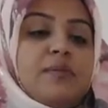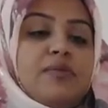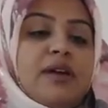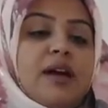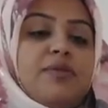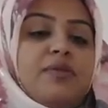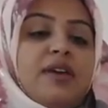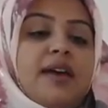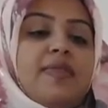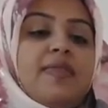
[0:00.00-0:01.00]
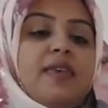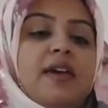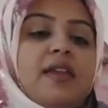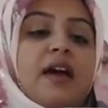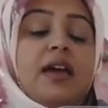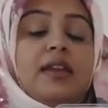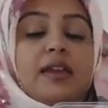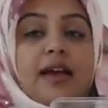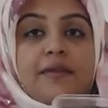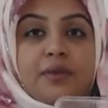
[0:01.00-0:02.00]
brown, and then I
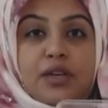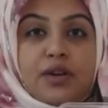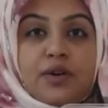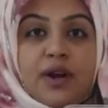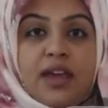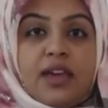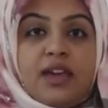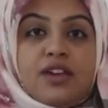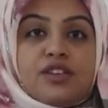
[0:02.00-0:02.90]
didn't have any grey,